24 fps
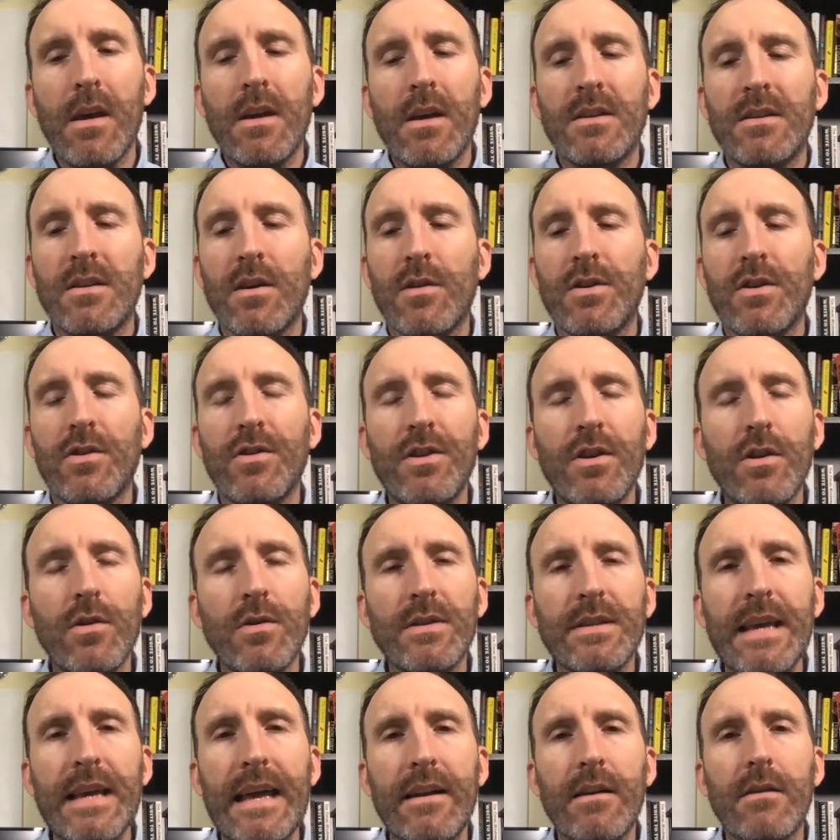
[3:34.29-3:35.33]
So your
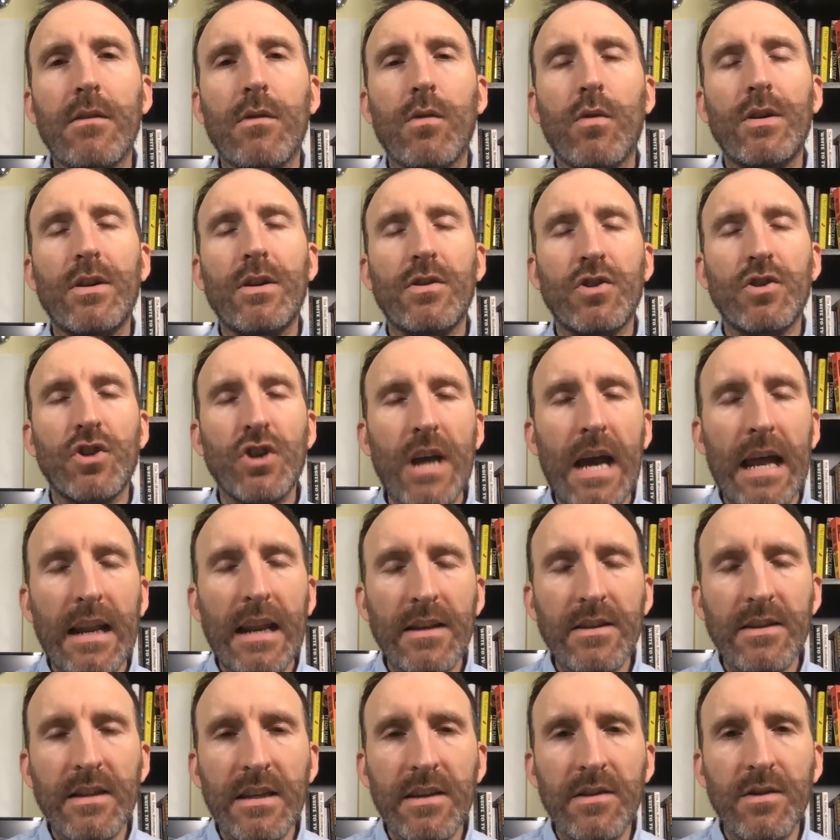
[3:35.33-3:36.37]
newsletter or your
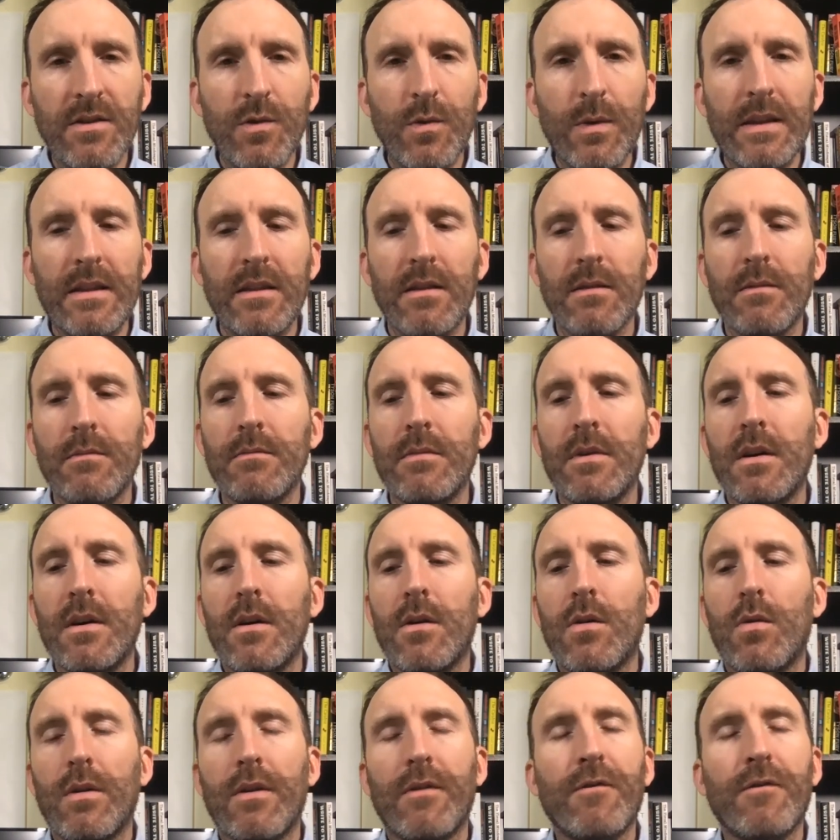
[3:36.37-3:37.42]
challenge that you do with them
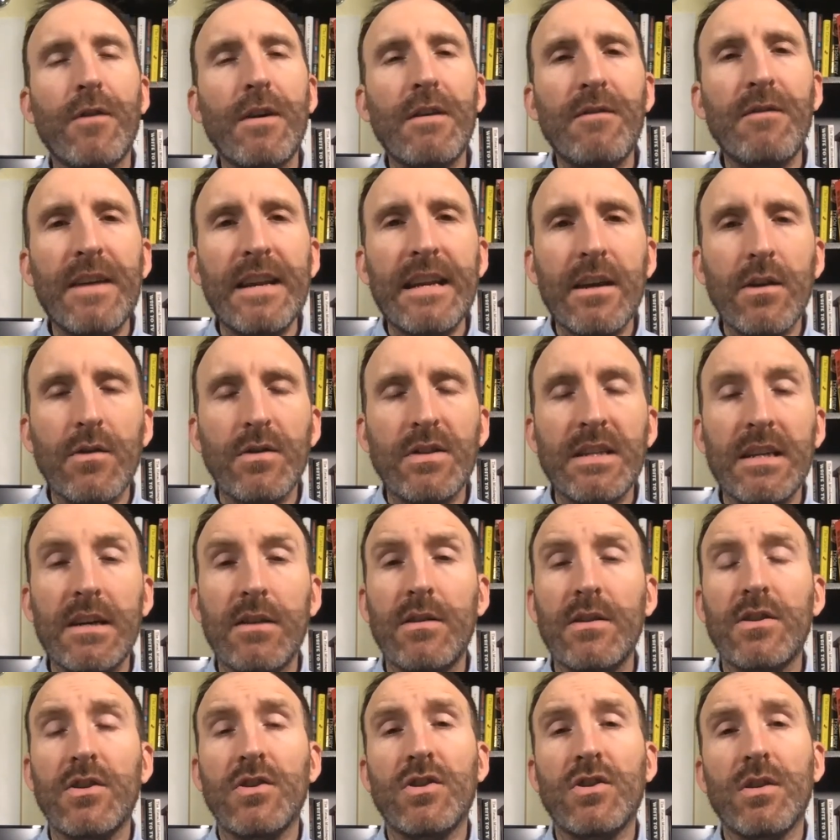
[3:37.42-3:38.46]
or the free video
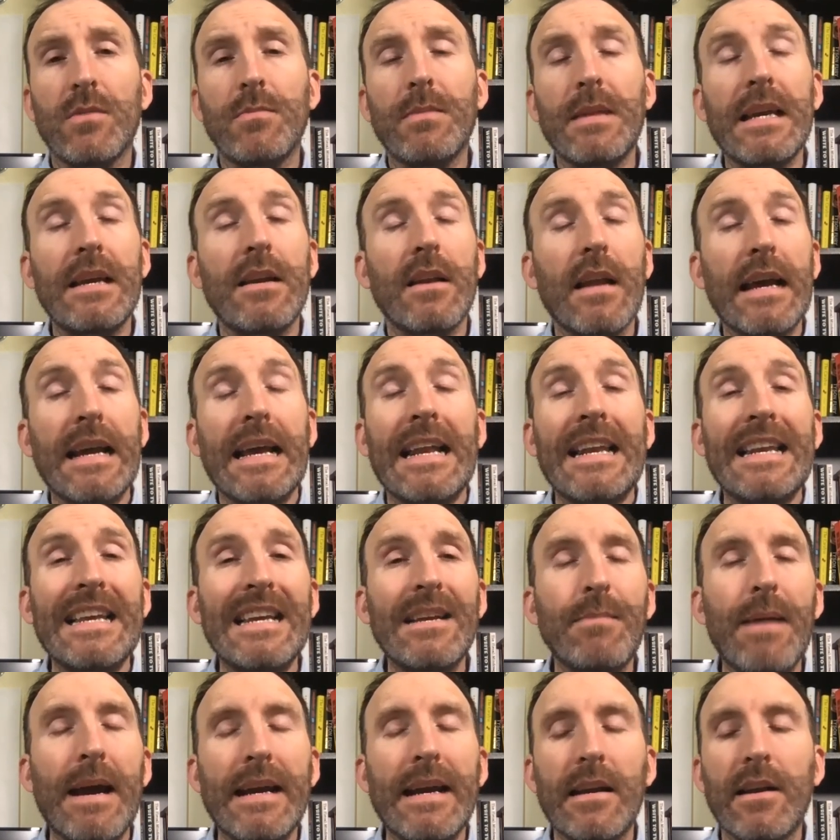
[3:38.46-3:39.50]
series or something like a
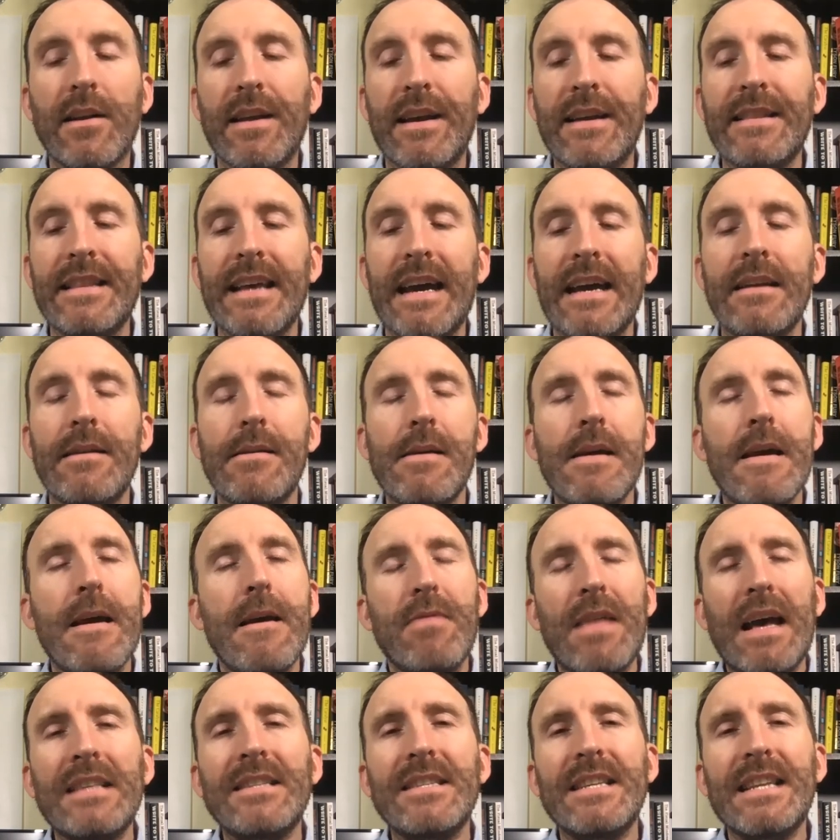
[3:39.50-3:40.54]
lead magnet like that,
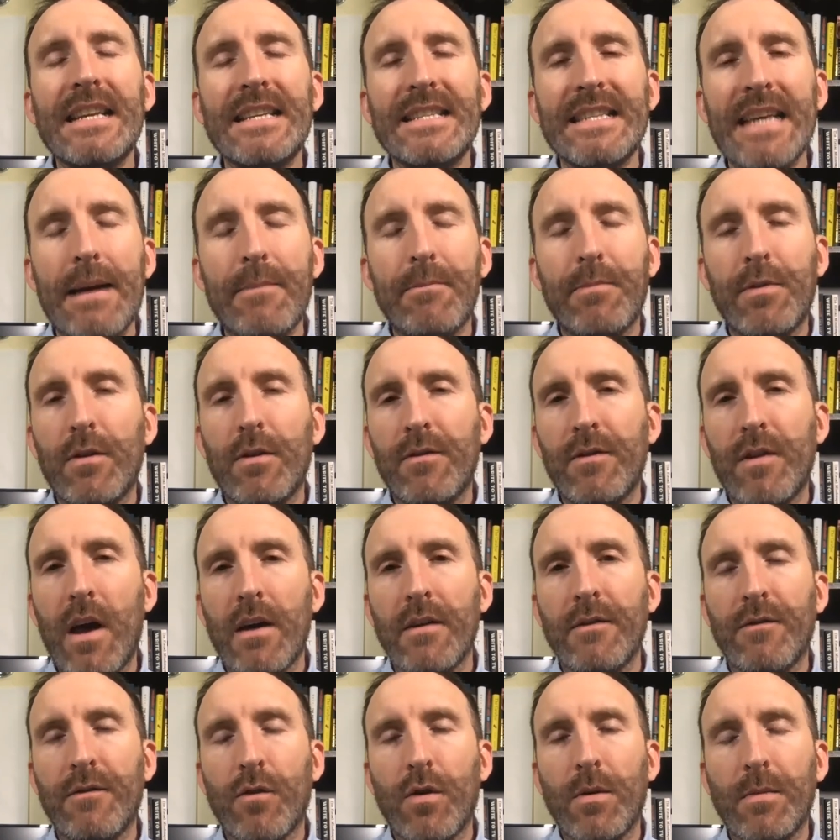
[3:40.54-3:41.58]
that's an example of
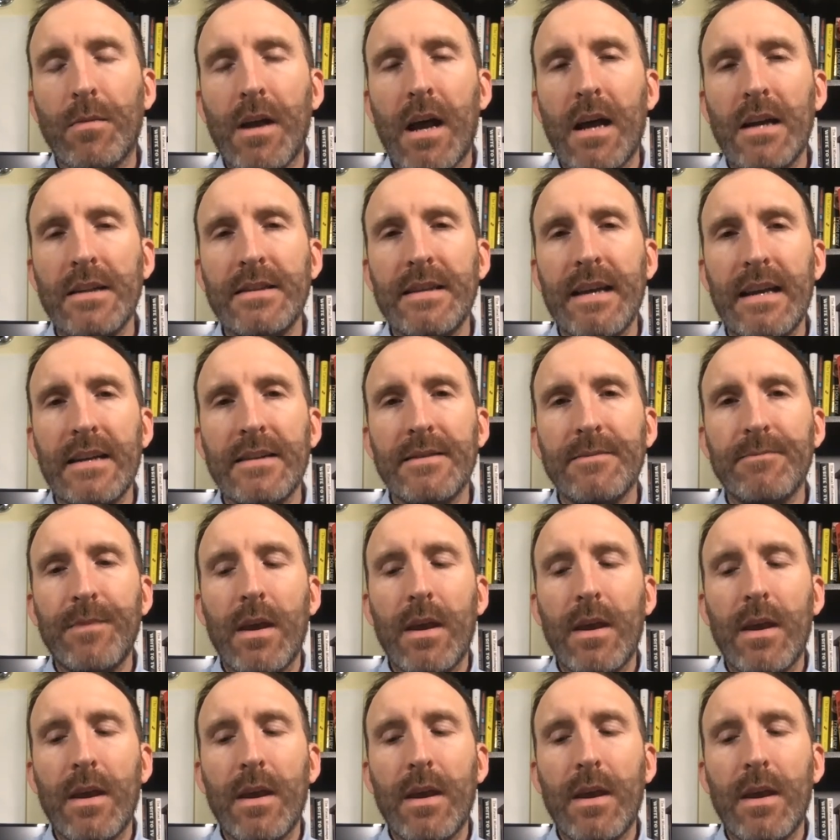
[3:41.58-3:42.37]
long form content.